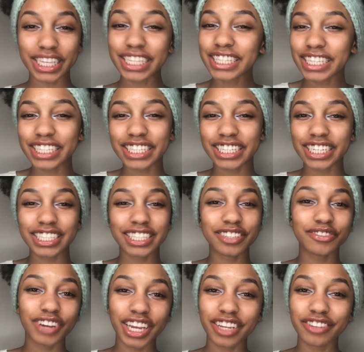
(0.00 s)
This is just
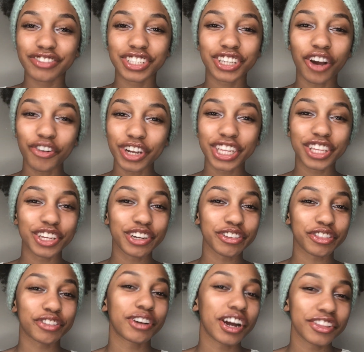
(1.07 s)
a way of showing you
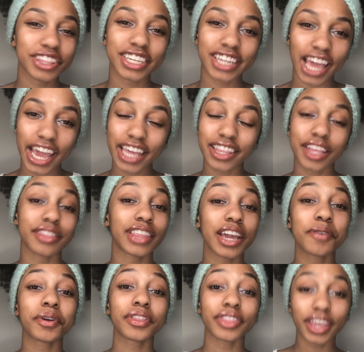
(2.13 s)
throughout the day that
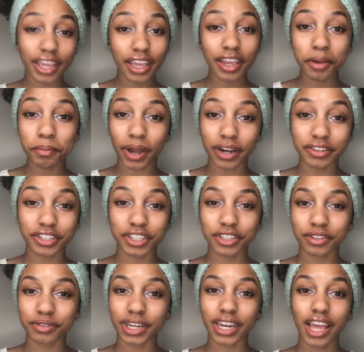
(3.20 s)
they were thinking about
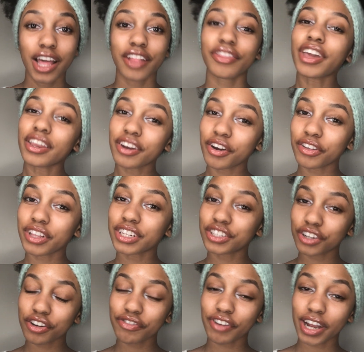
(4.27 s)
you and they know that
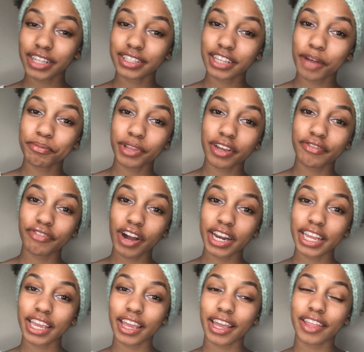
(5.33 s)
you'll find something
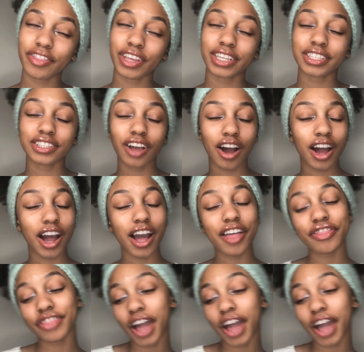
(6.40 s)
funny and they saw it,